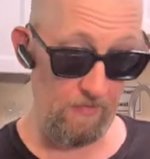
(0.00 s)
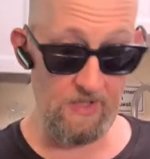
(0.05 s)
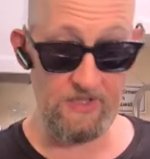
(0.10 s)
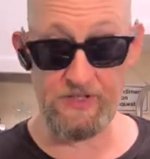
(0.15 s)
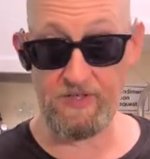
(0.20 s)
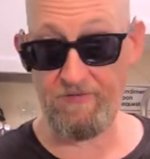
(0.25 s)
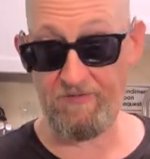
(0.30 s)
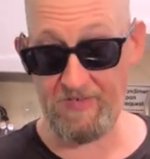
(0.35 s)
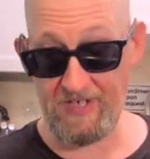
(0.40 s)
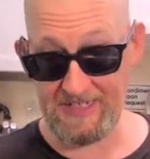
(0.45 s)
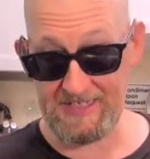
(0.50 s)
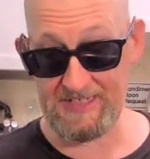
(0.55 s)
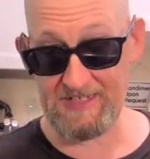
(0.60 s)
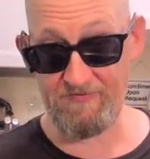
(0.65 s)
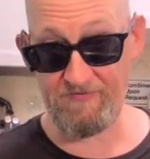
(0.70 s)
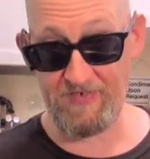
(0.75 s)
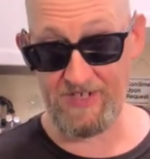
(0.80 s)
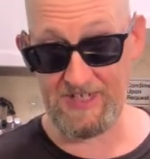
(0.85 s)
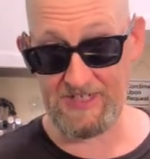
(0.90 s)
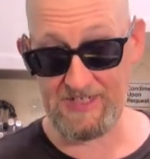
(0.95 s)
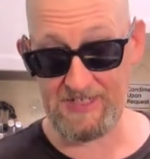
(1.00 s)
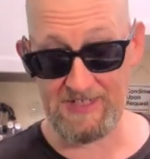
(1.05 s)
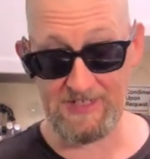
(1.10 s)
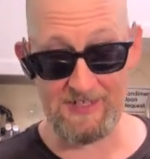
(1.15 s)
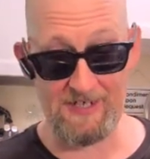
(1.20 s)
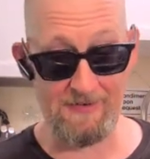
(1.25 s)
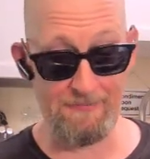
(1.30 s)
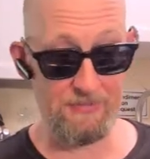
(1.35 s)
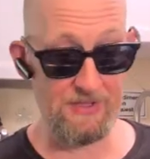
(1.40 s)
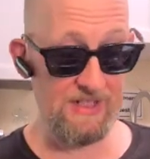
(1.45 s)
it's a fancy, fancy
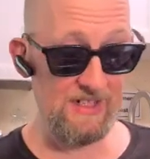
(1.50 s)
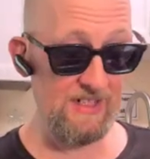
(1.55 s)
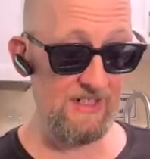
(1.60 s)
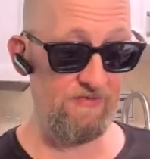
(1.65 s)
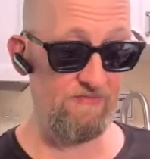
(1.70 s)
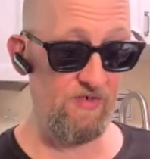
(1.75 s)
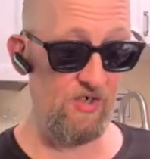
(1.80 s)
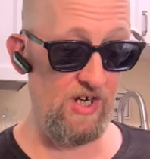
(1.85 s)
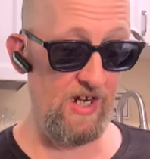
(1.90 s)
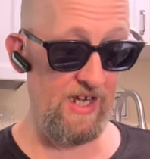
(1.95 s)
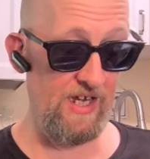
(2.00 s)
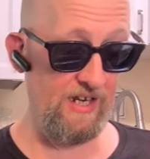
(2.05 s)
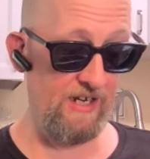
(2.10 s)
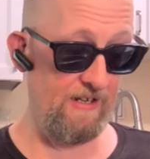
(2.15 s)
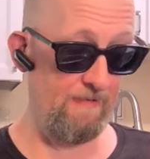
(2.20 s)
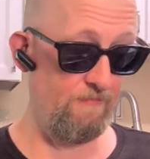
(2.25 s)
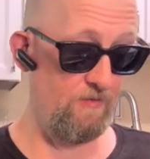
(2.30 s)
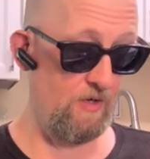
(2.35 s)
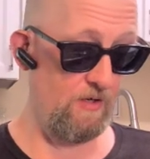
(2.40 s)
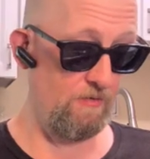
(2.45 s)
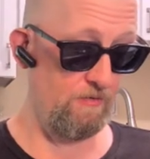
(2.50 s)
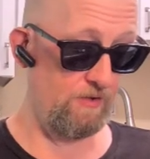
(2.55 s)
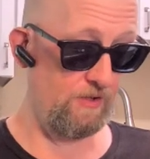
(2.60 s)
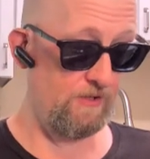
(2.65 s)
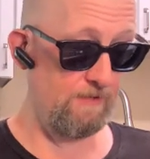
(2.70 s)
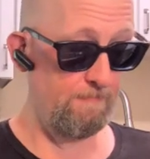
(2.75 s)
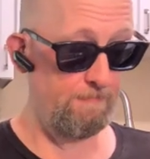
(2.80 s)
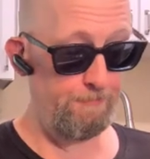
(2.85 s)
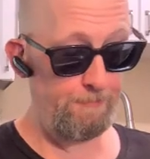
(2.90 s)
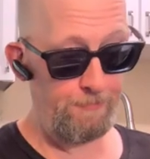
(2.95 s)
Japanese variety, folks.